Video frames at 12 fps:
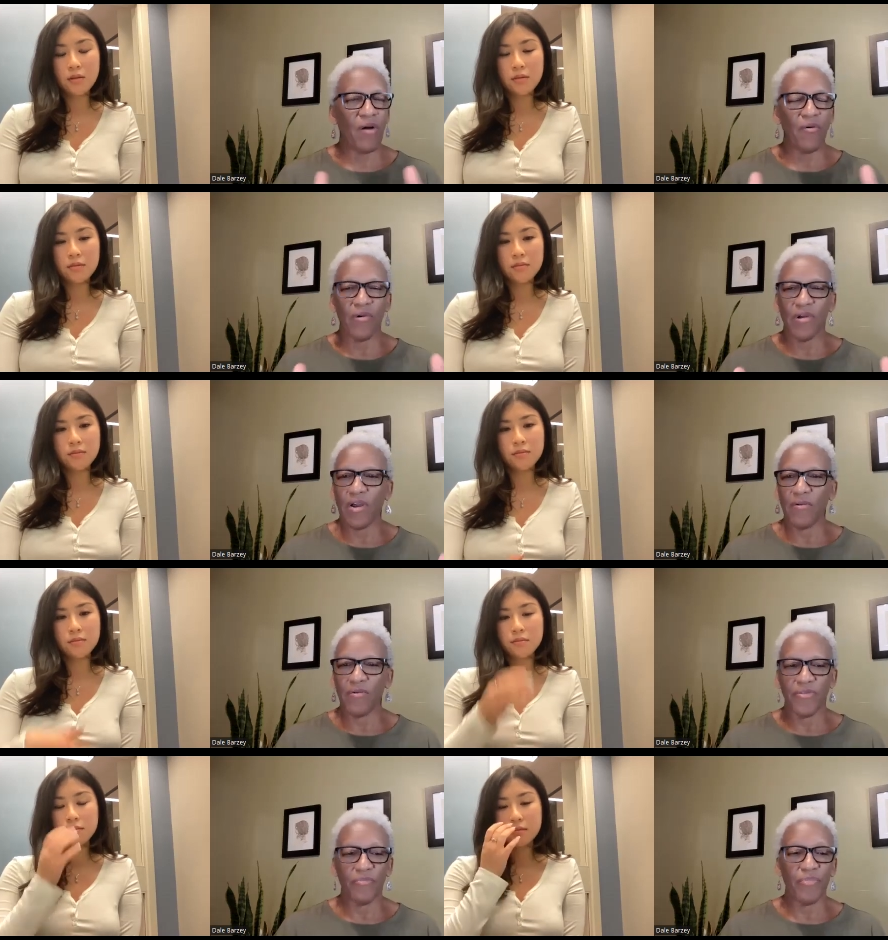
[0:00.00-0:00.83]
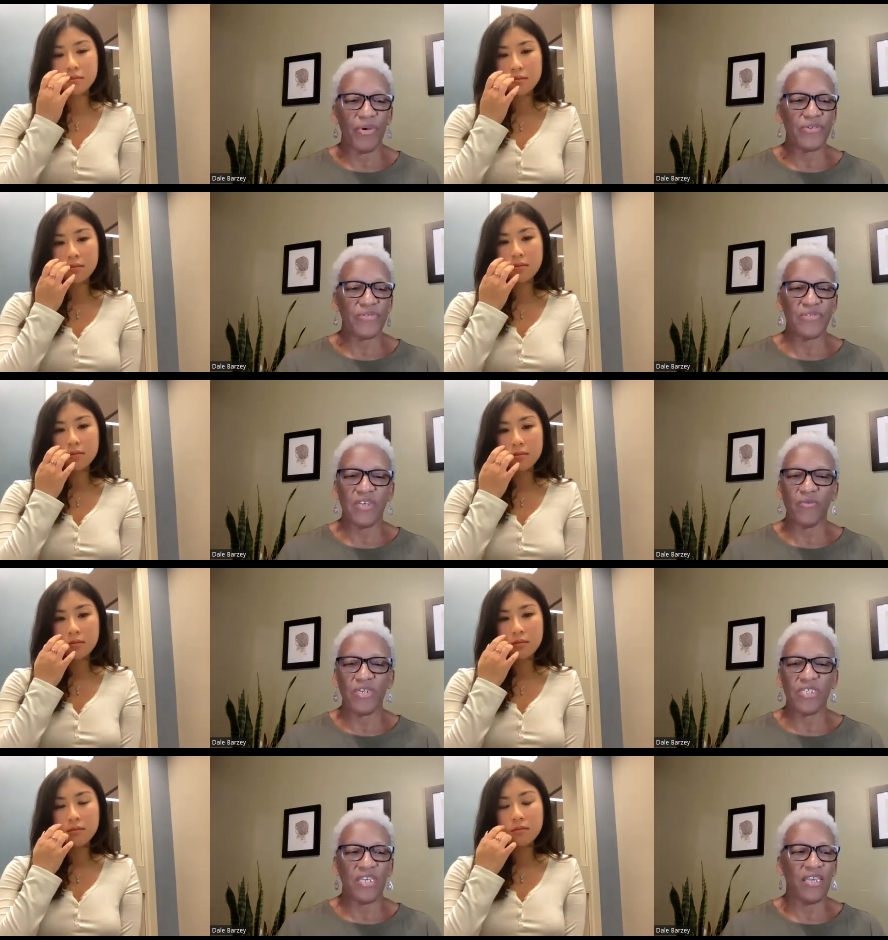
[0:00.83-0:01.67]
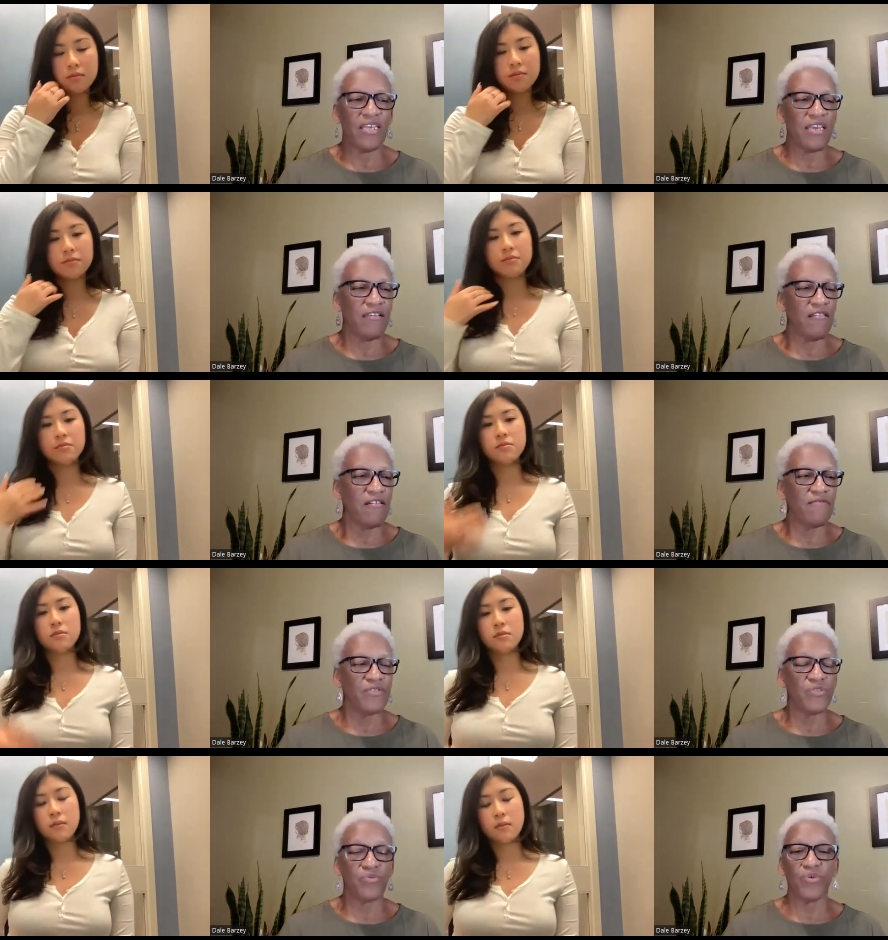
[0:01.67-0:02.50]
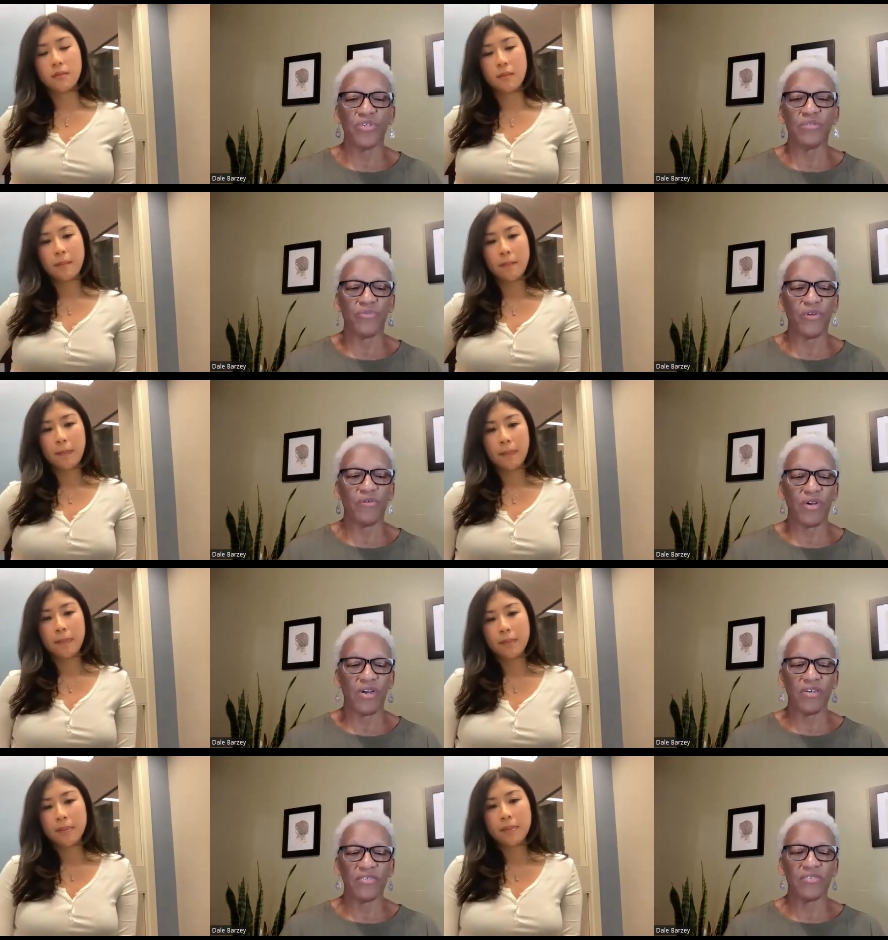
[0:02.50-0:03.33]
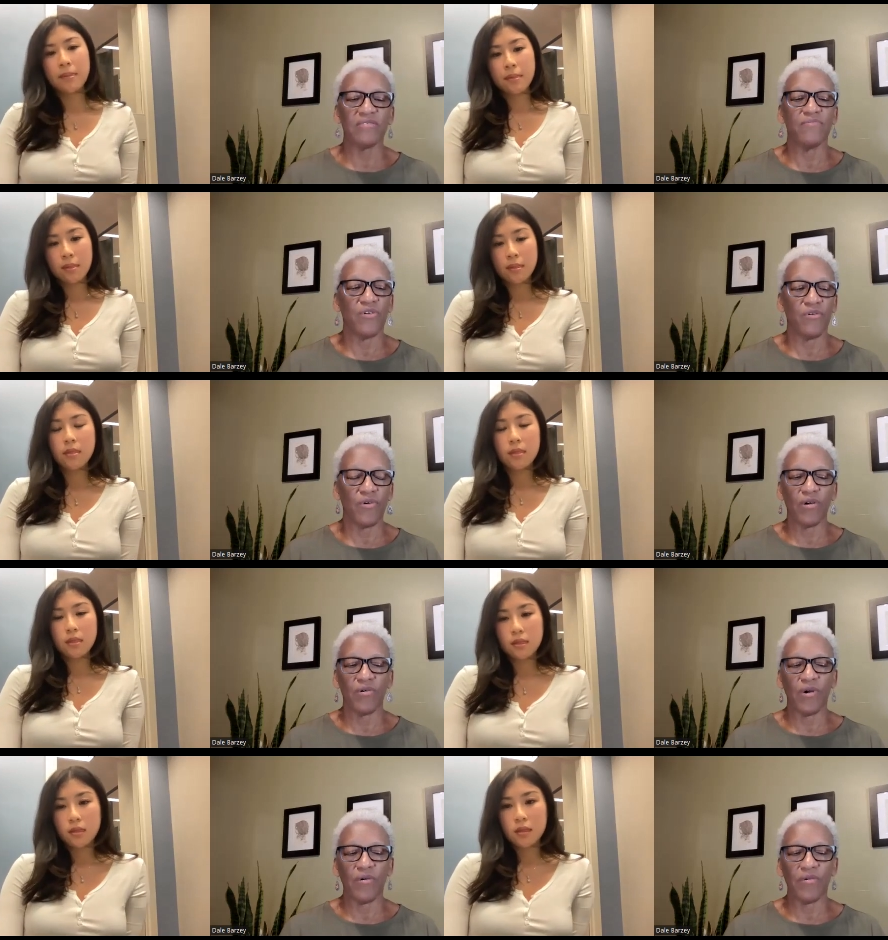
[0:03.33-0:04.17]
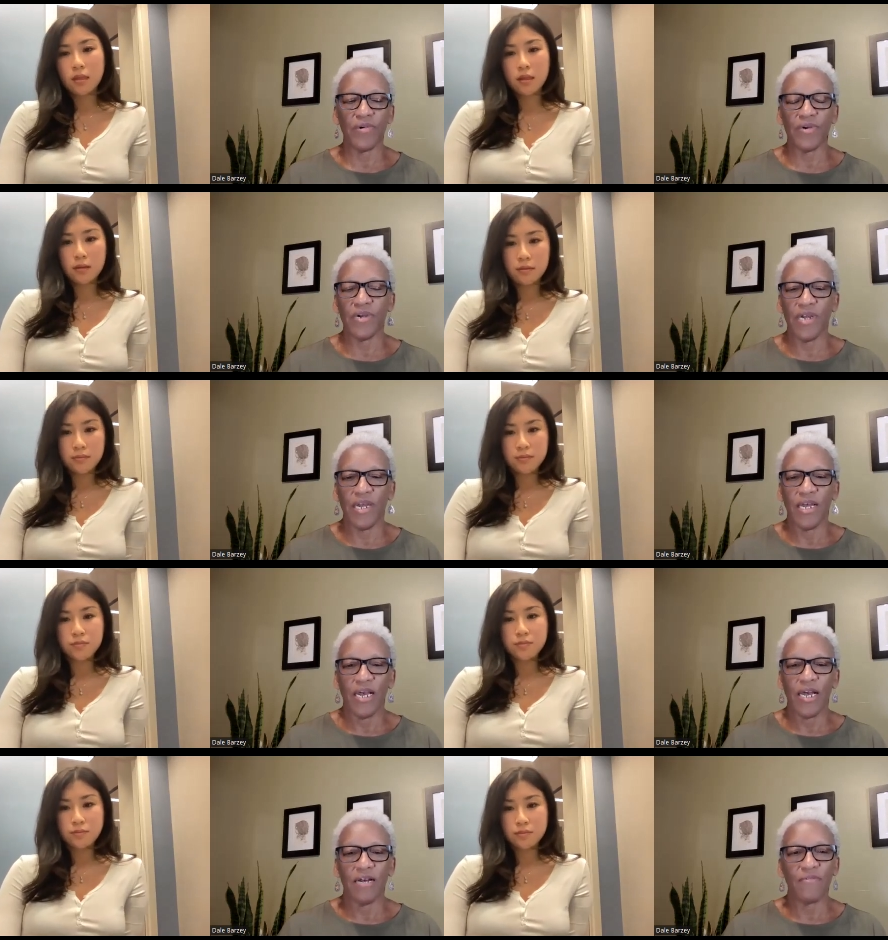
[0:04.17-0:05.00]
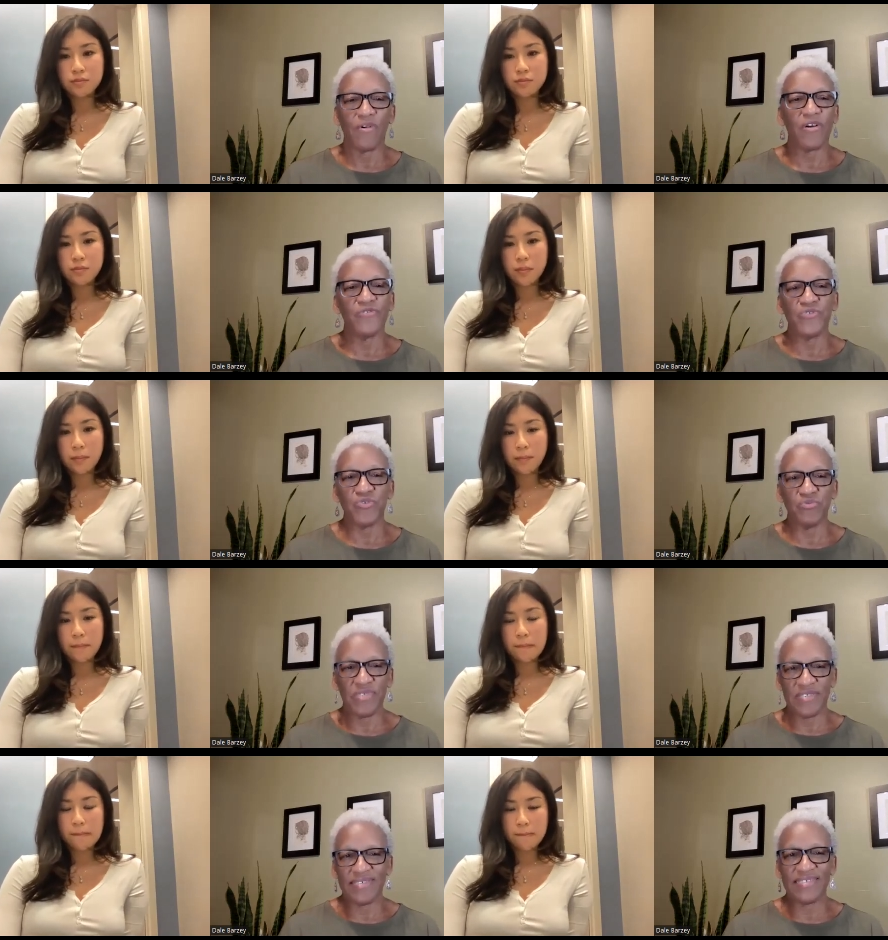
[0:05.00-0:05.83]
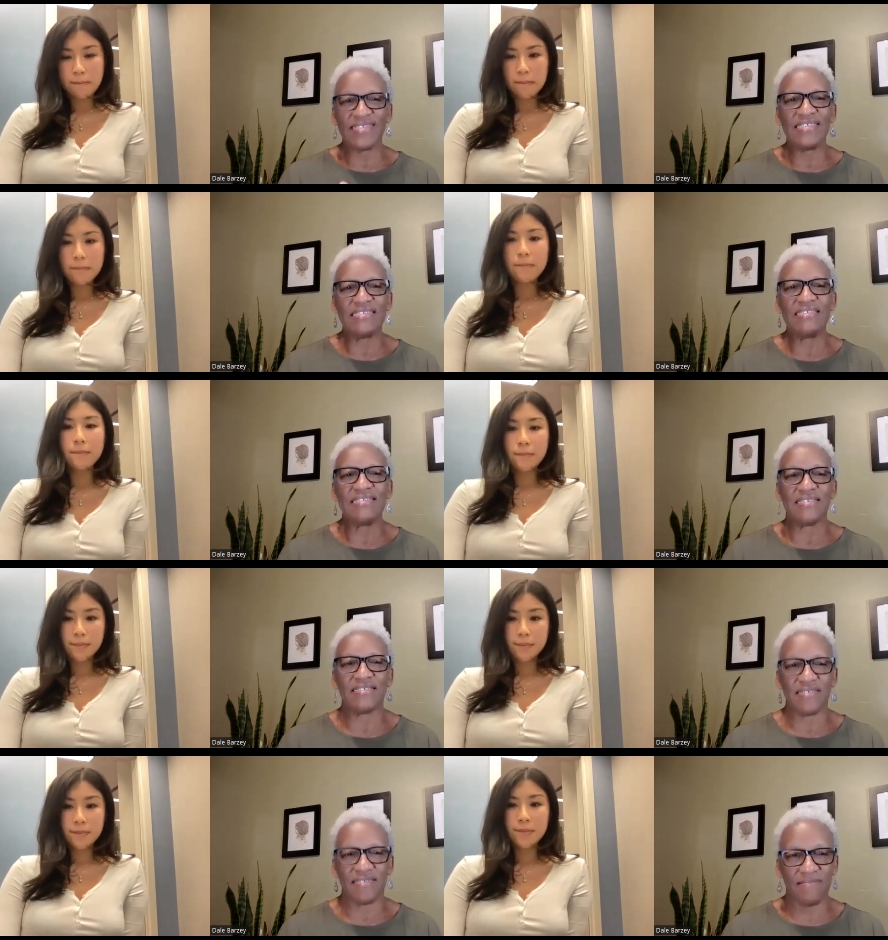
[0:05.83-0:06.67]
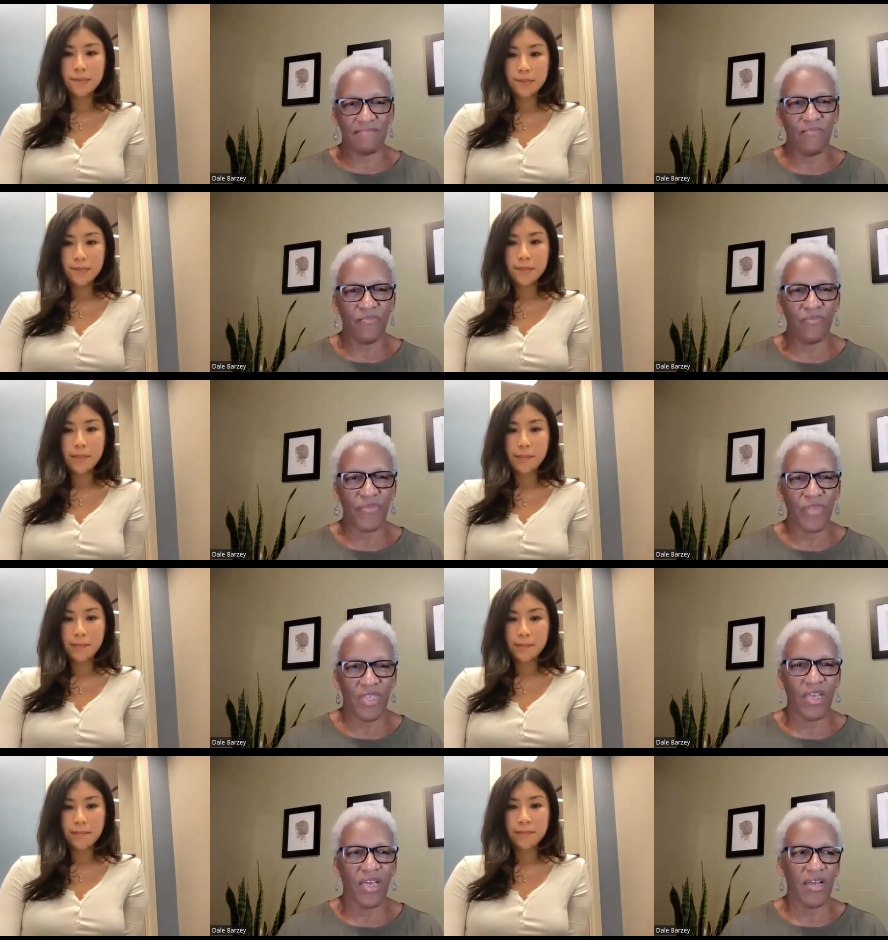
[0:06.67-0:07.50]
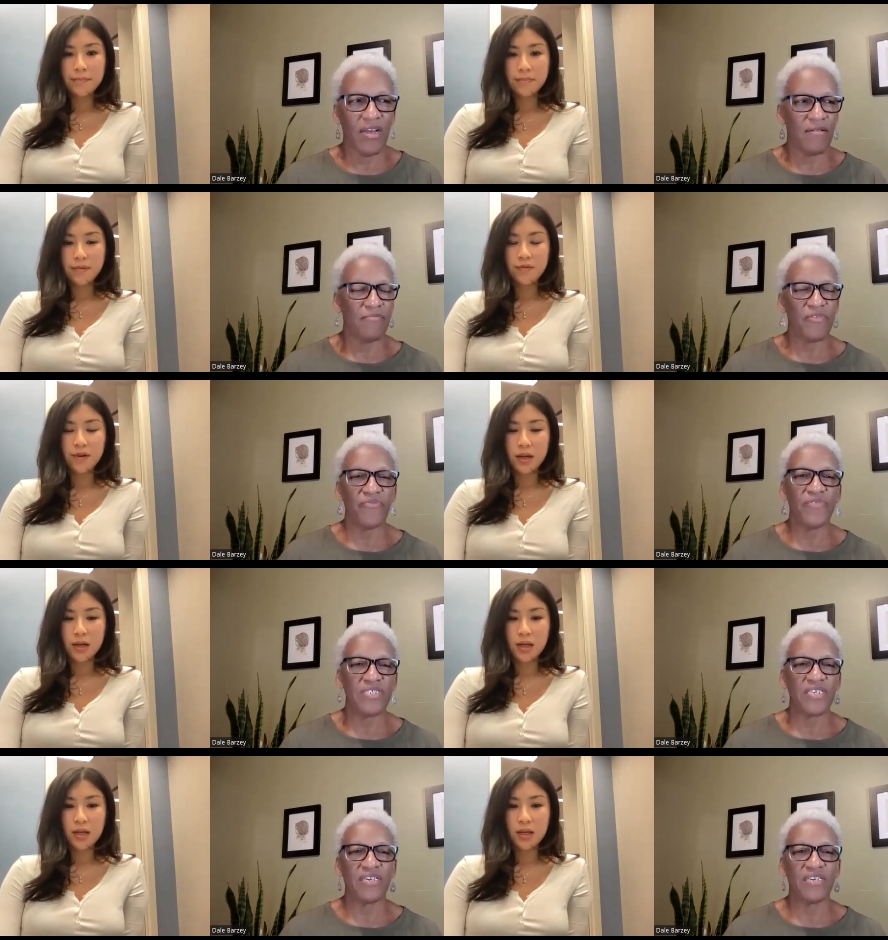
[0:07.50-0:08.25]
Speaker 1: our our the person that we're taking care of is what our customer, our, our um, consumer sees uh, but